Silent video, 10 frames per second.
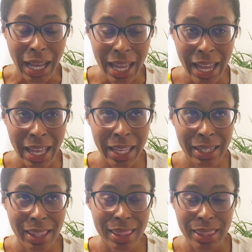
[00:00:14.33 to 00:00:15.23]
I
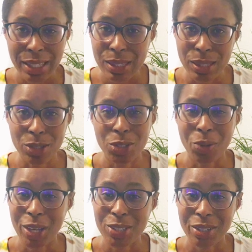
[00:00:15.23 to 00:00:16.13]
had this
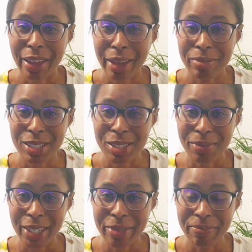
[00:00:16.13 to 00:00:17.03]
situation happen to
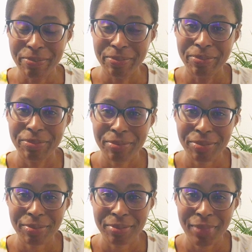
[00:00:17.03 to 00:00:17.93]
me.
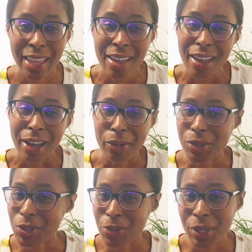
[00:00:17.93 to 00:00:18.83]
I
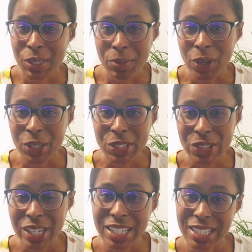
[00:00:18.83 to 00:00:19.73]
was doing some
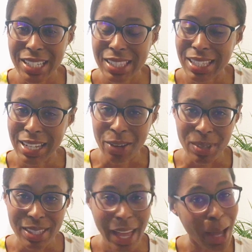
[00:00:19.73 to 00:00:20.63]
alterations and I
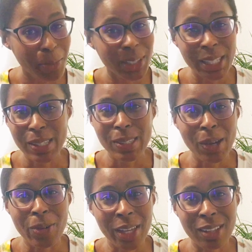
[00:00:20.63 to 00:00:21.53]
was happily
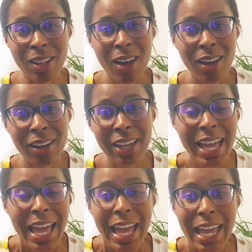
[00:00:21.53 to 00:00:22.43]
sewing along,
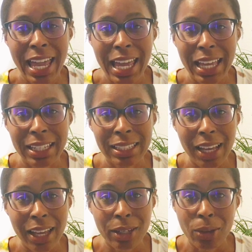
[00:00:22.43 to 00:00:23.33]
and
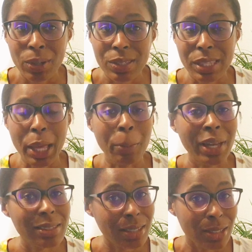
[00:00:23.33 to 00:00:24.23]
I noticed that
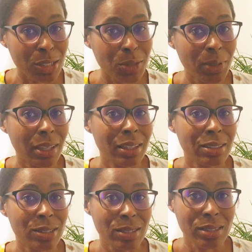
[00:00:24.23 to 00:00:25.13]
my stitches began
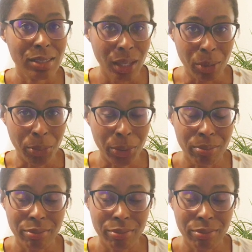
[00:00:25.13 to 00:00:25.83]
to skip